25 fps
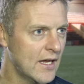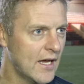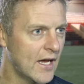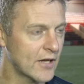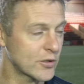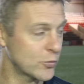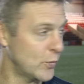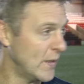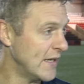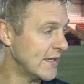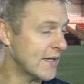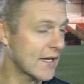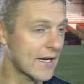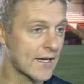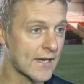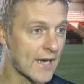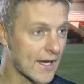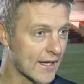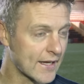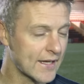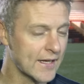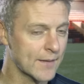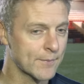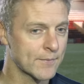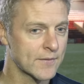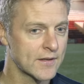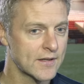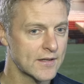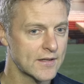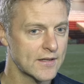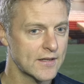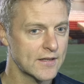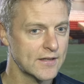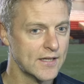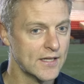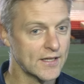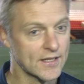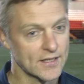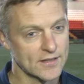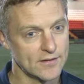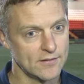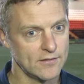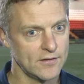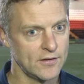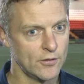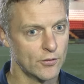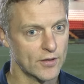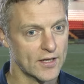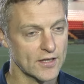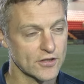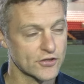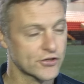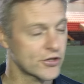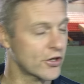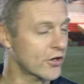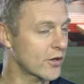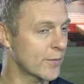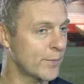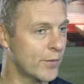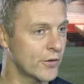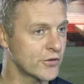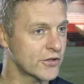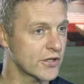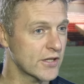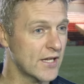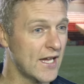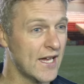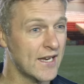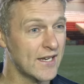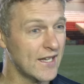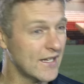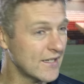as we did in that game, then they, you know, get the sucker punch at the end.